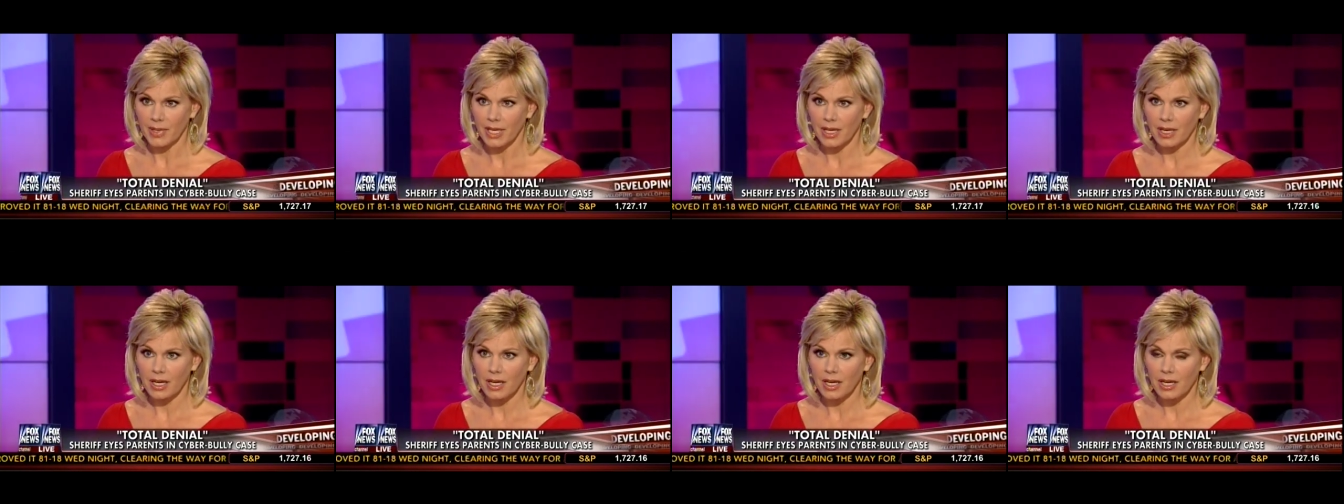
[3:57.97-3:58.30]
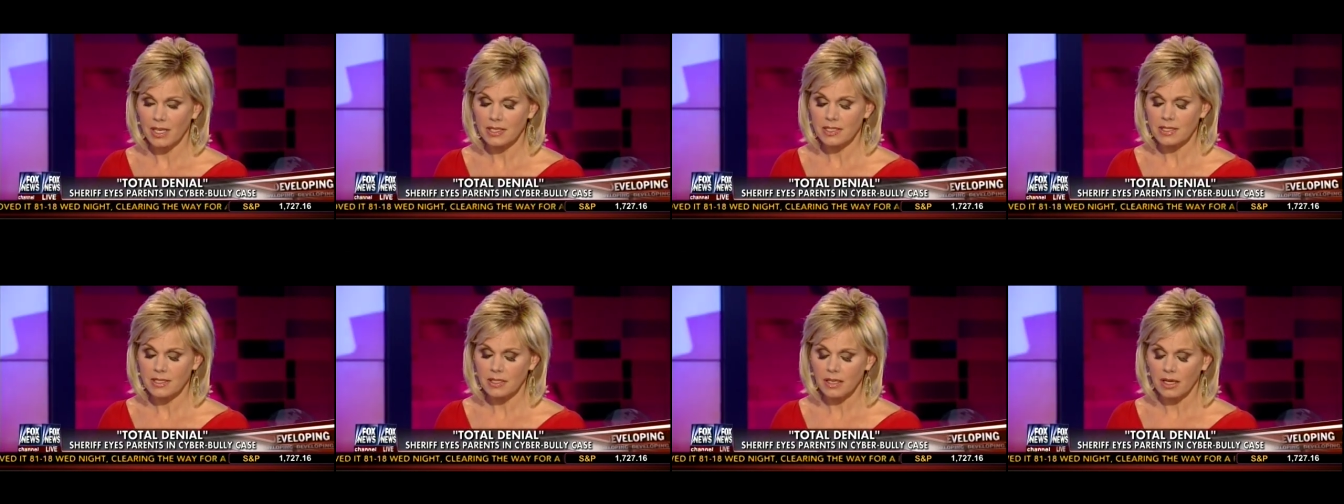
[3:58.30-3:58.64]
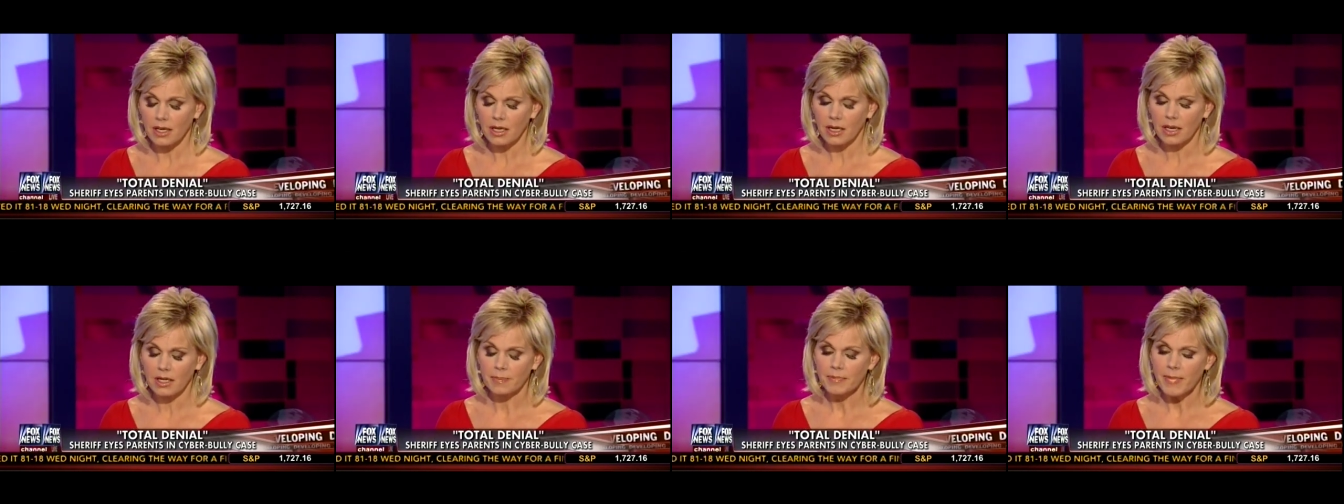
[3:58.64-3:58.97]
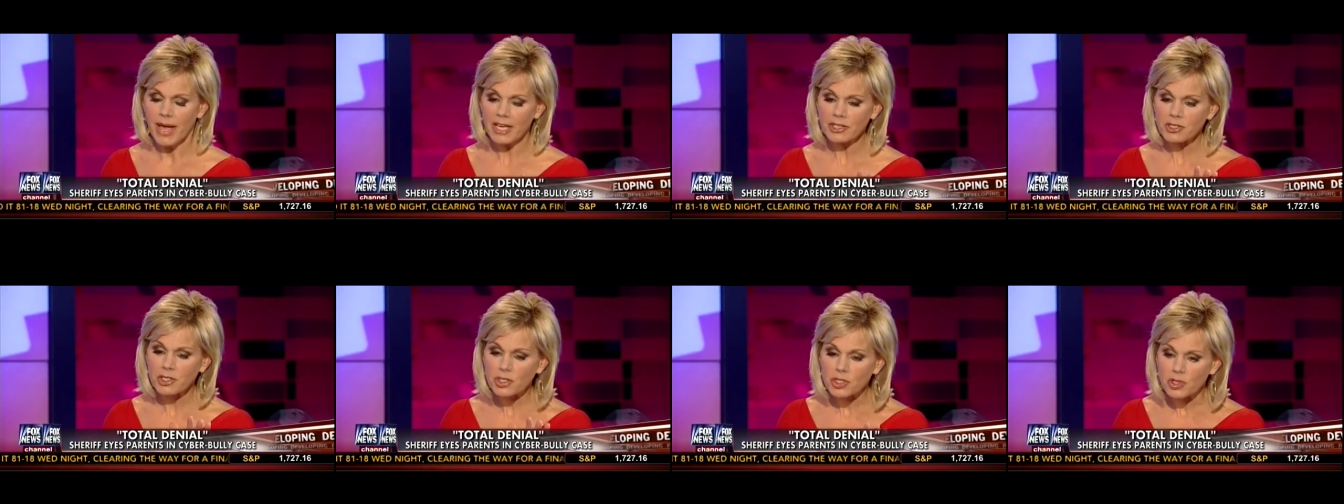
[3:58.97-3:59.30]
because uh,
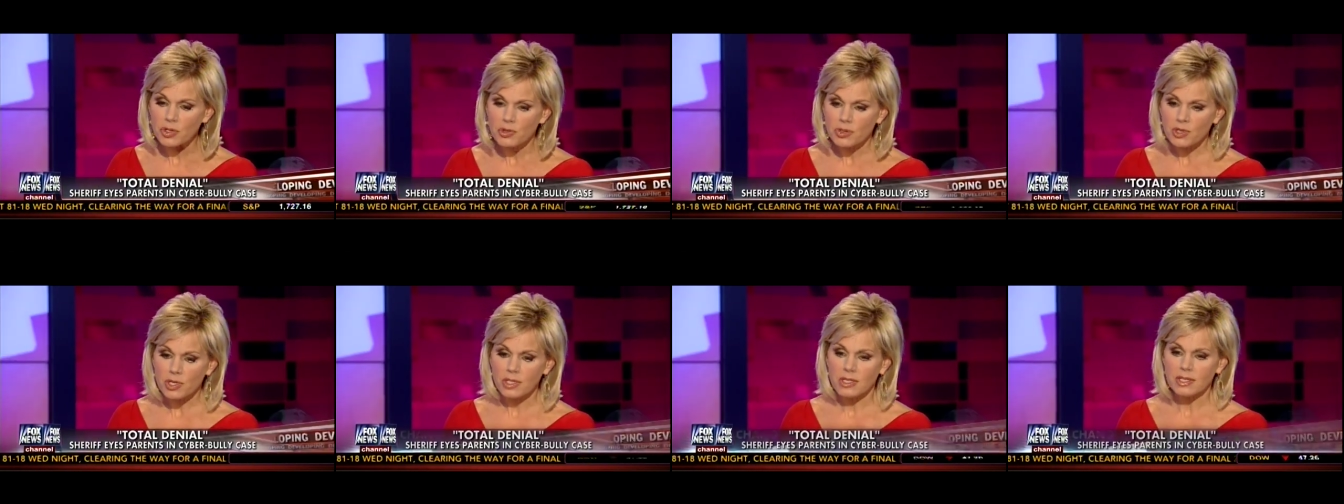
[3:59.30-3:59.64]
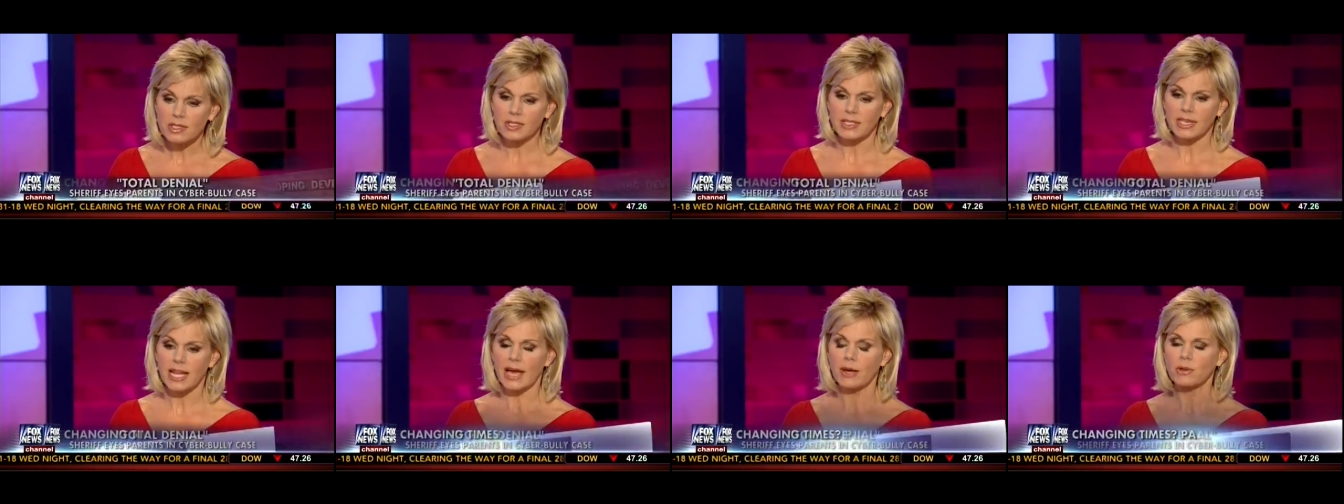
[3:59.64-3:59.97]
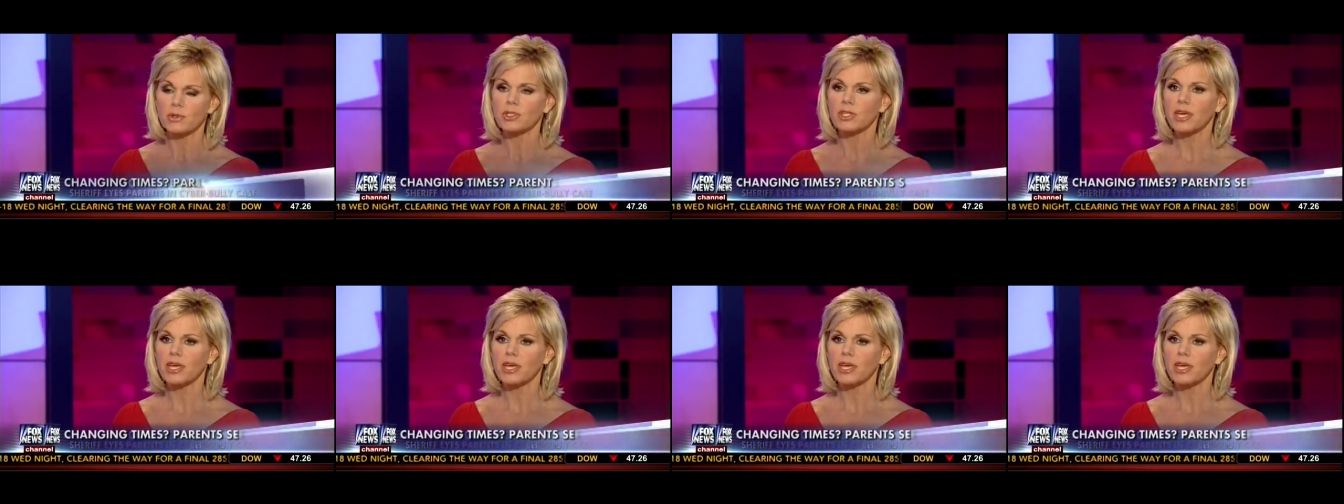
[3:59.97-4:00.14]
Massachusetts now